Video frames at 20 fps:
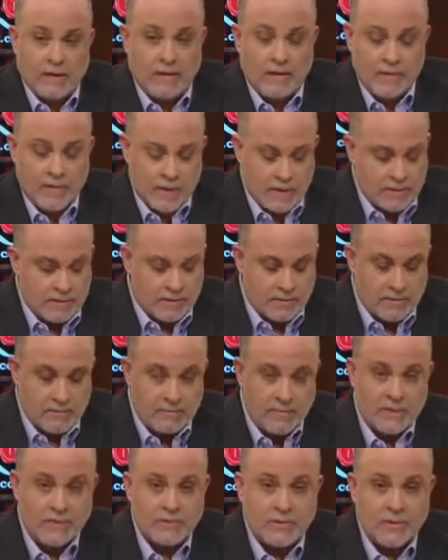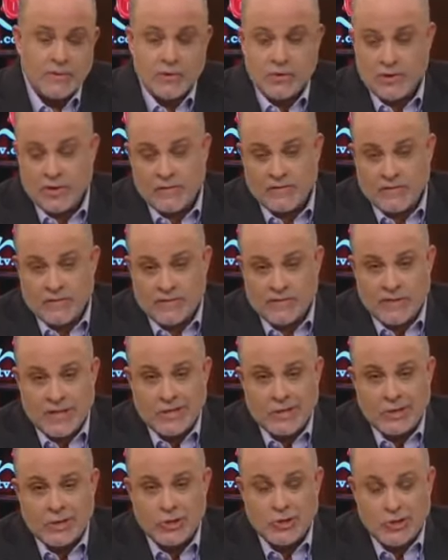are this. Mr. Schiff is
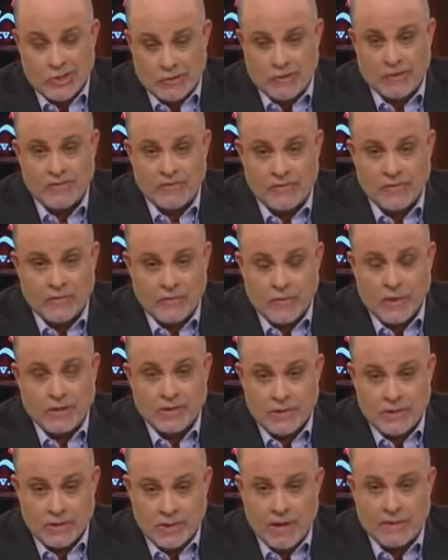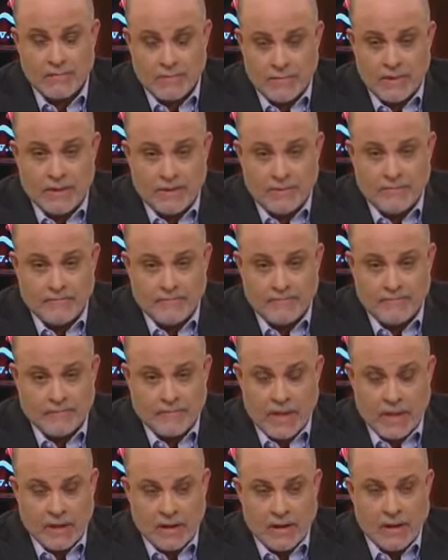a shill for the Russian government.
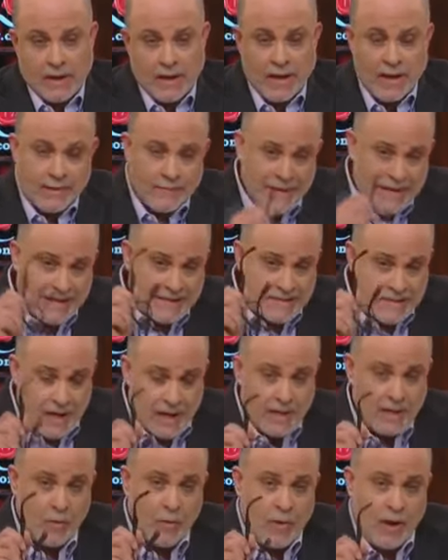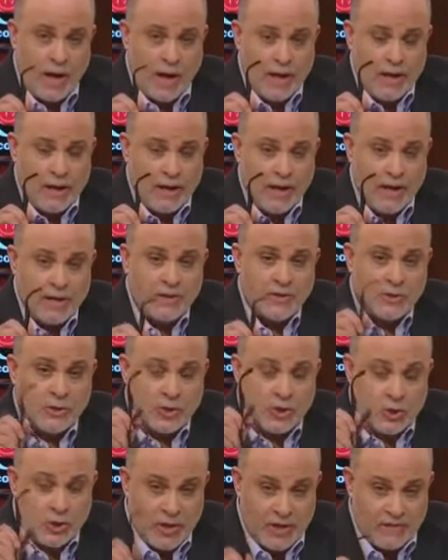And I'm going to tell you why it is
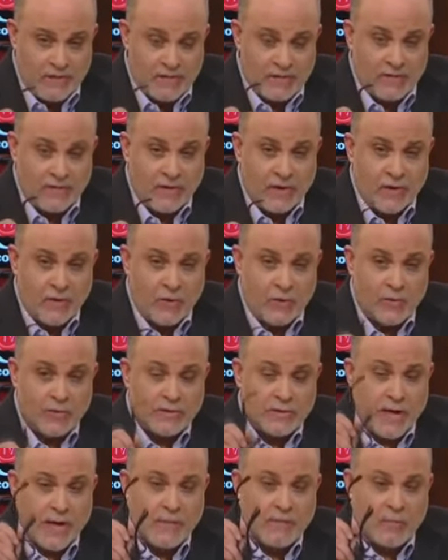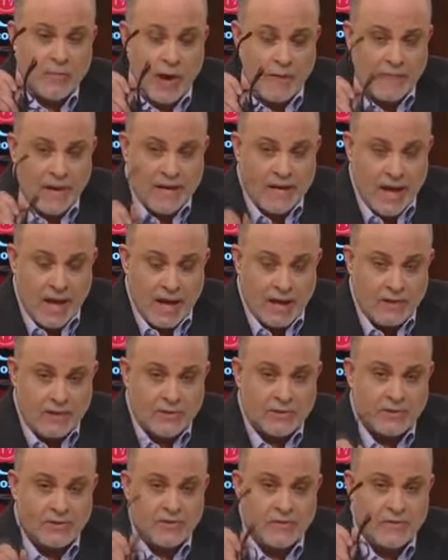Schiff who's a
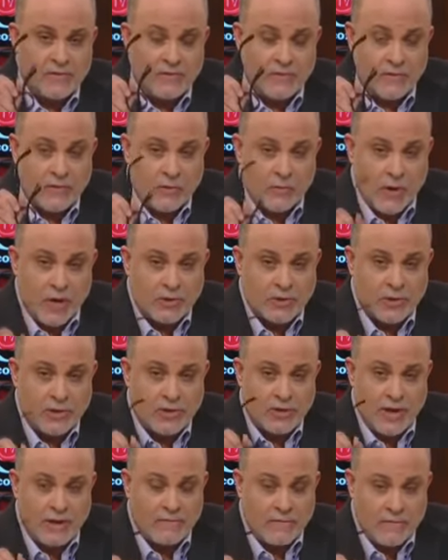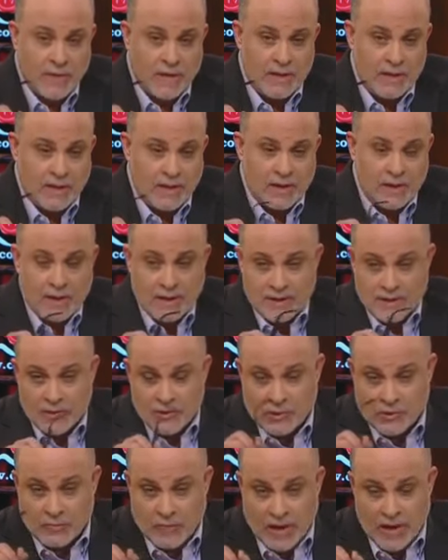propagandist for the Russian government,
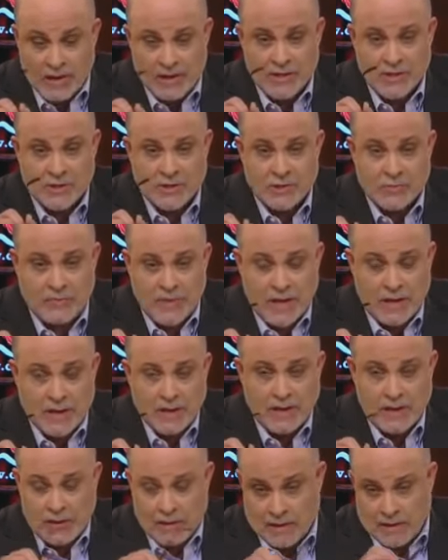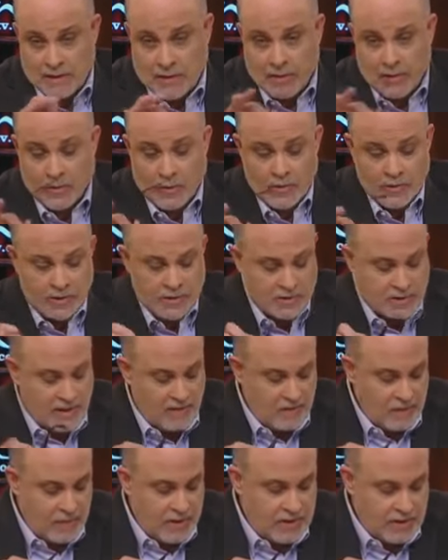despite his spinning on all these
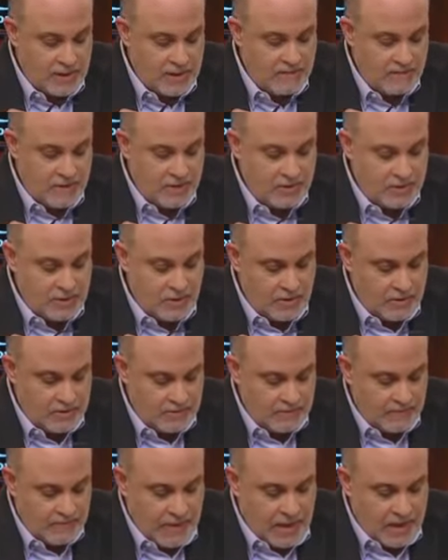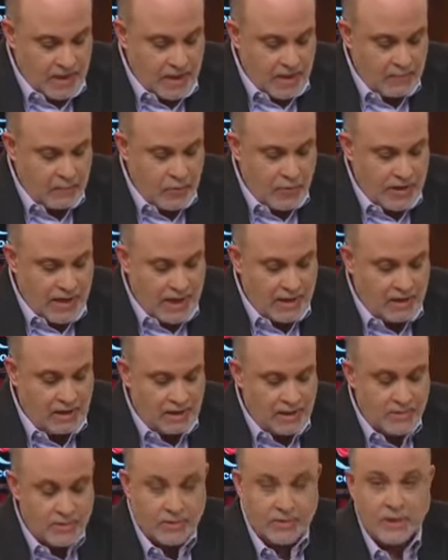left-wing TV shows. He put out a
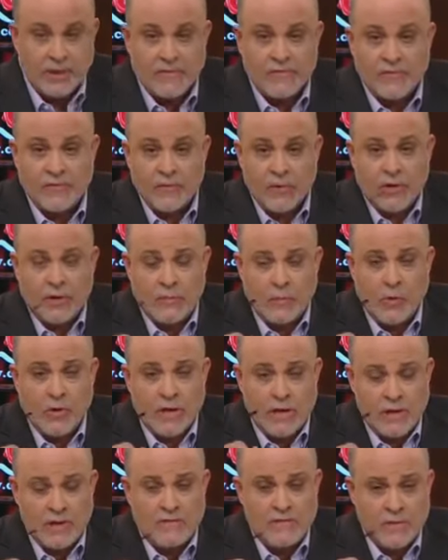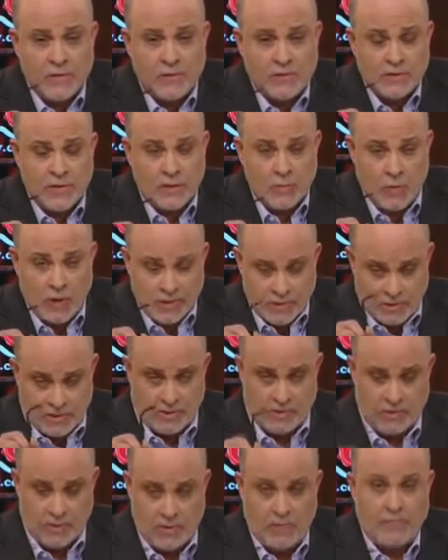list of 30 more interviews he wants
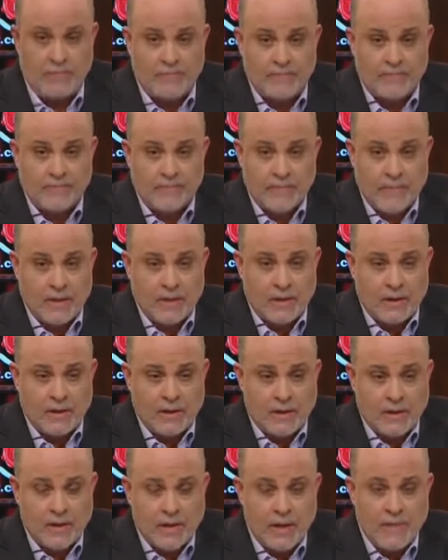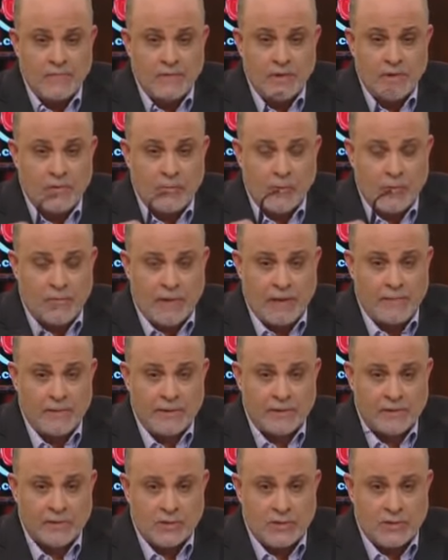to do, even though the
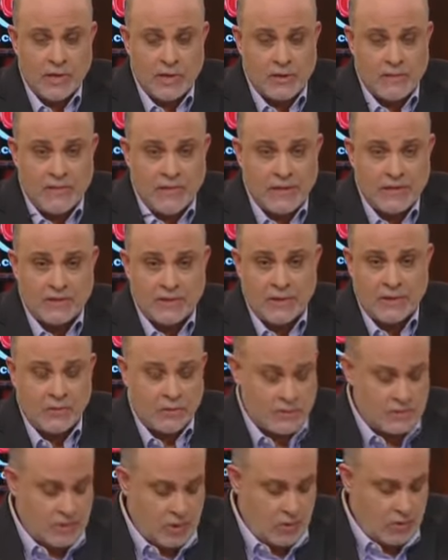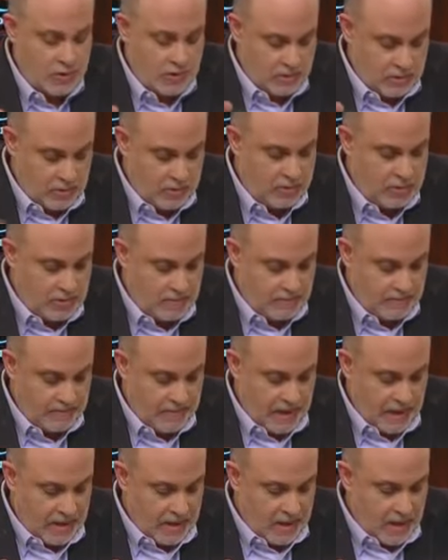Republicans on the committee said there's no collusion.
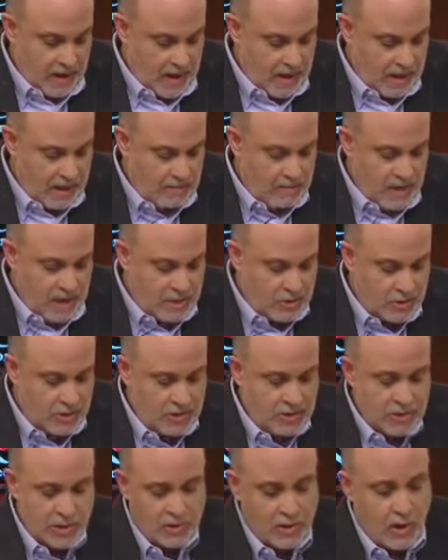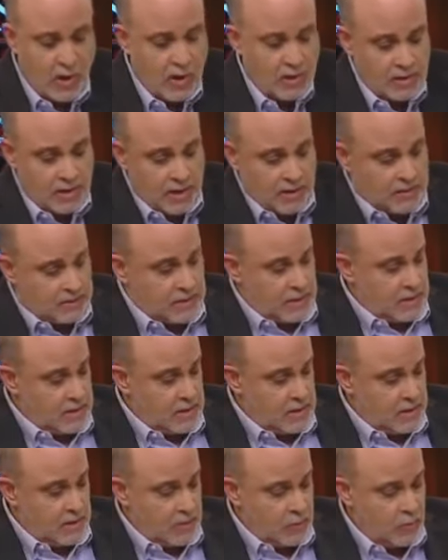And he mentions a long list.
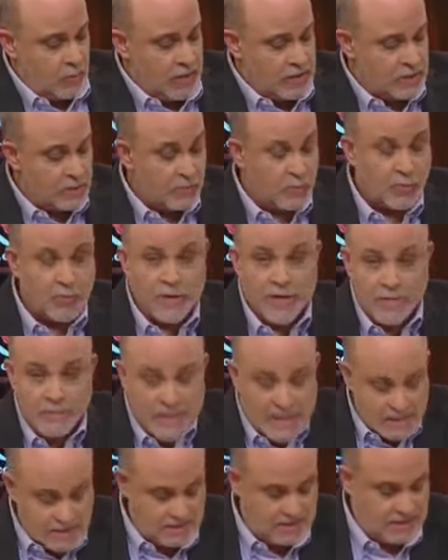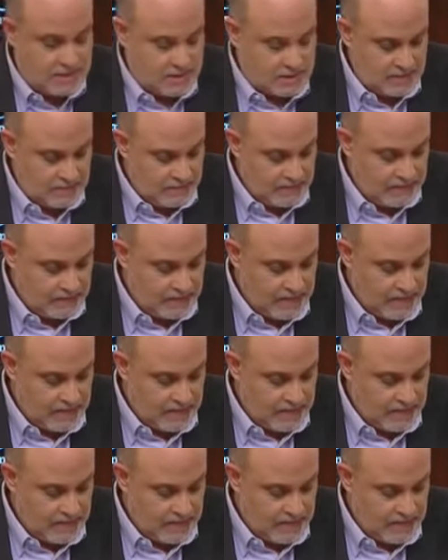Reince Priebus,